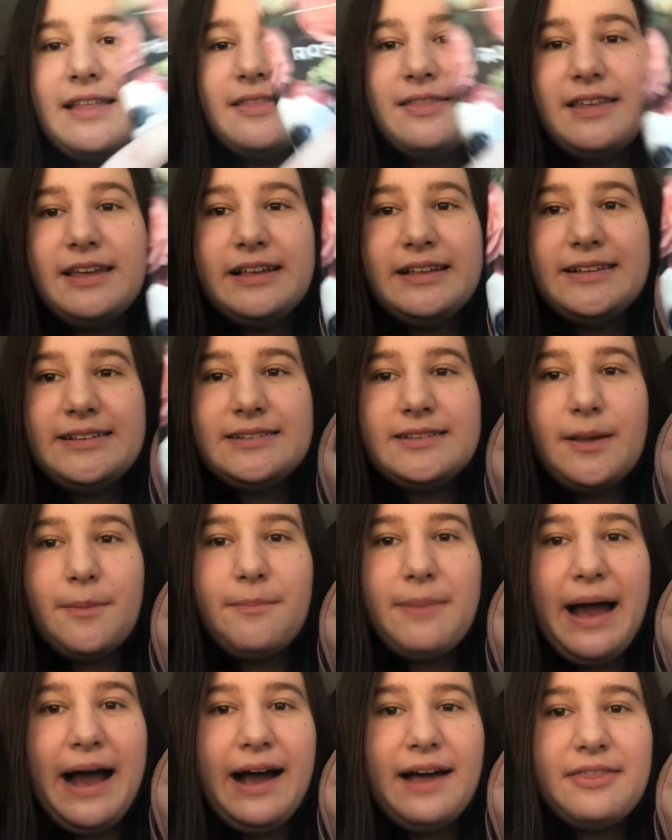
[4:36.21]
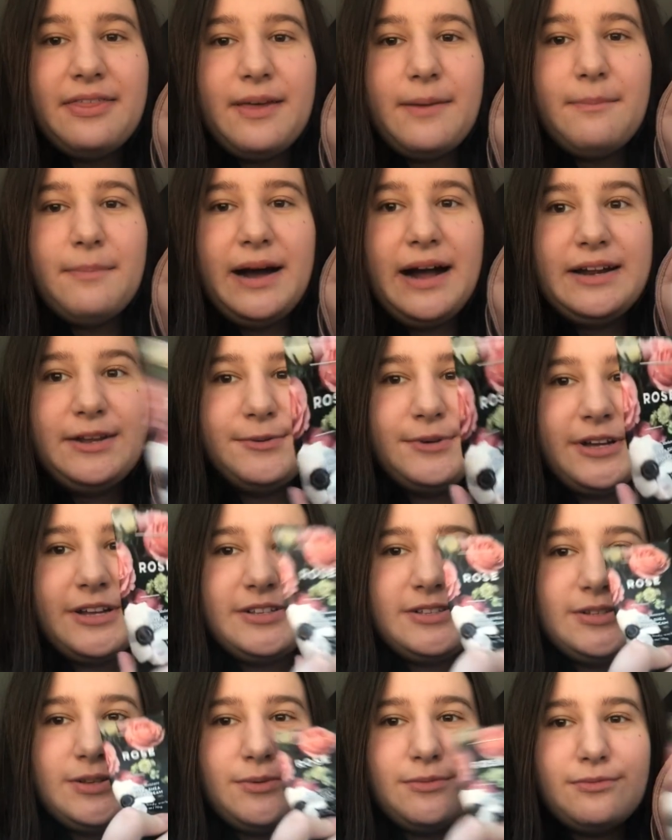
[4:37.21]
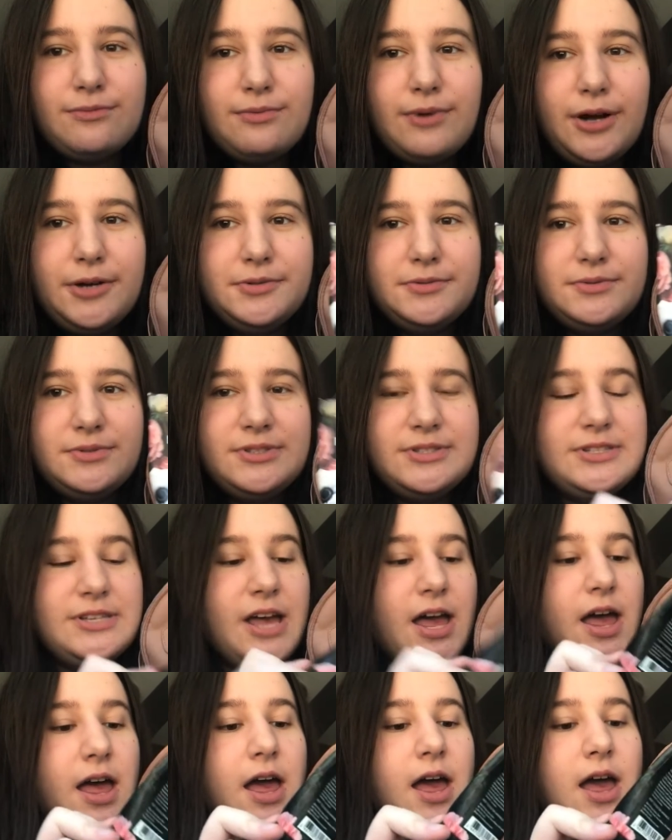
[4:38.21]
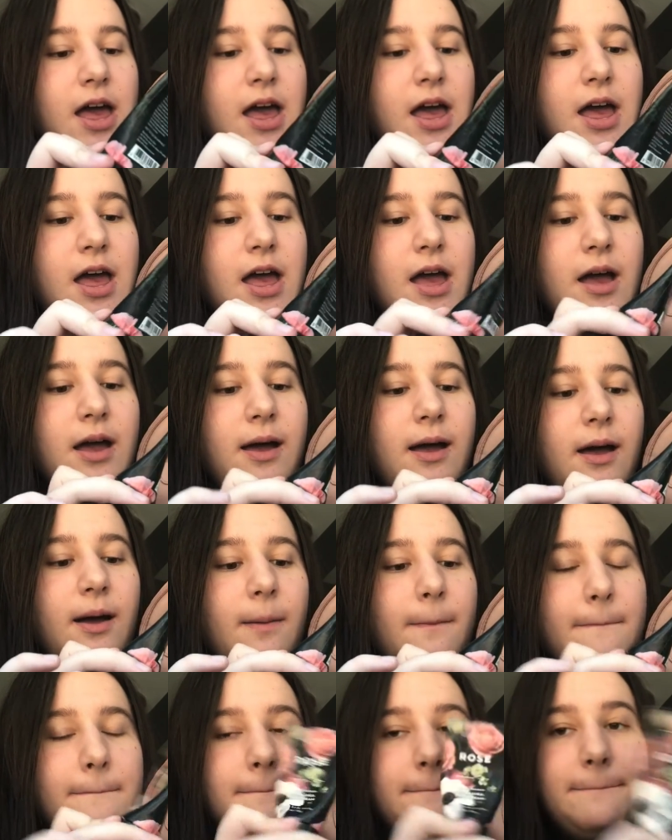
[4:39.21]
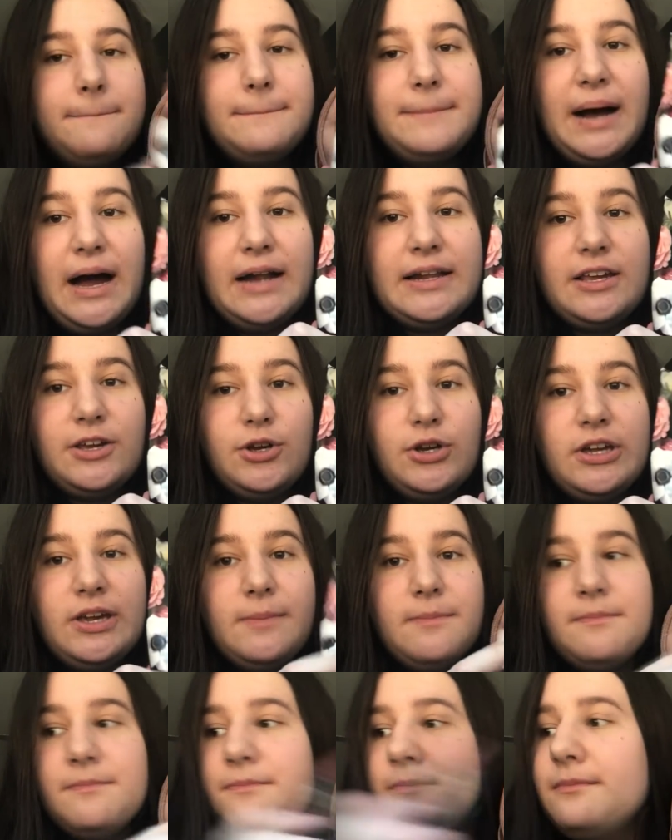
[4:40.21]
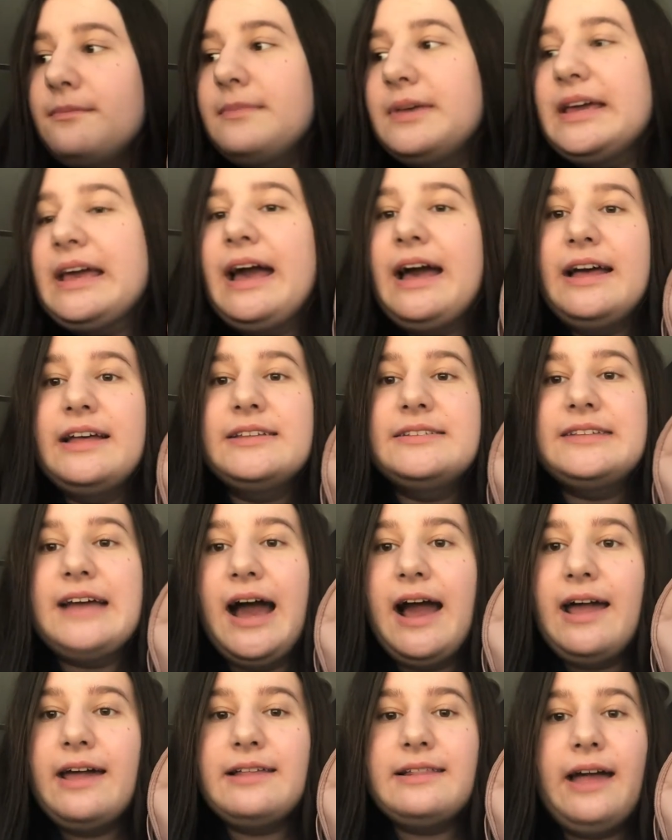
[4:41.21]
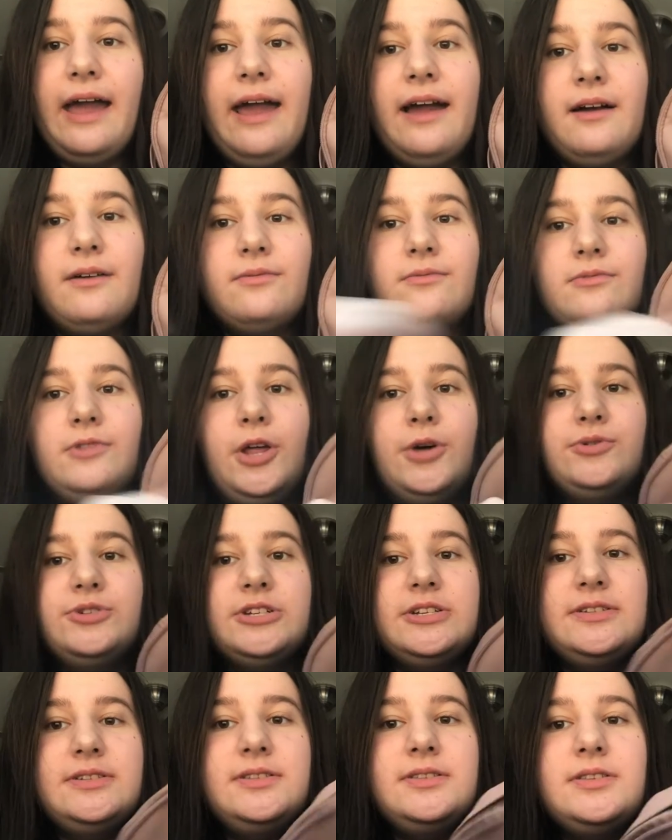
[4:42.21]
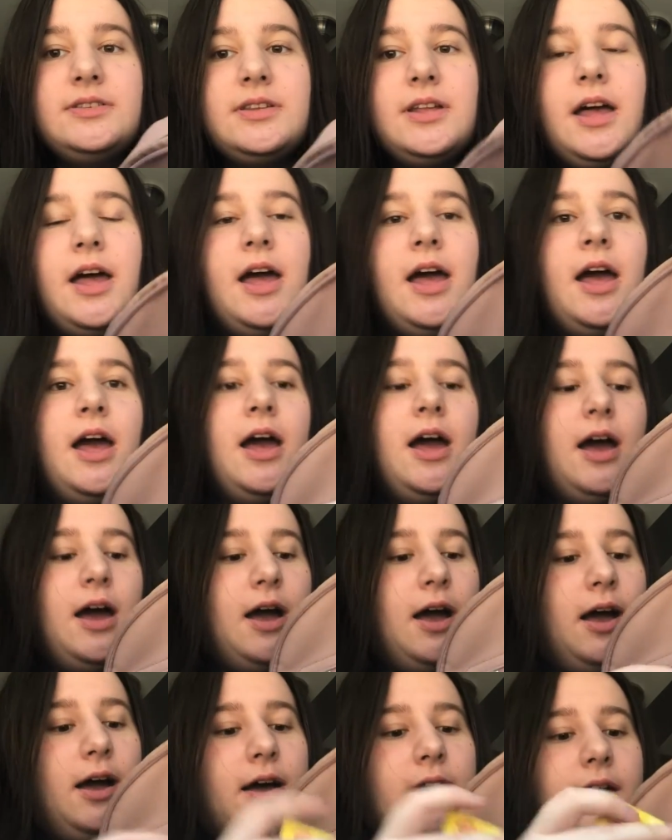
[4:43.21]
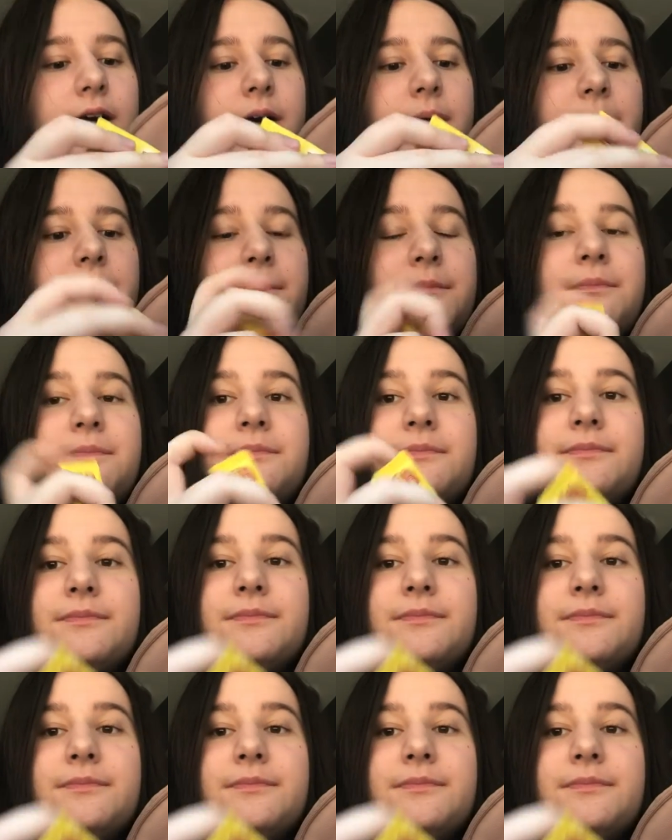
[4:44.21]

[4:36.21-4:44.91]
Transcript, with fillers: this Bath and Body Works Rose Body Cream because I like lotions. Um,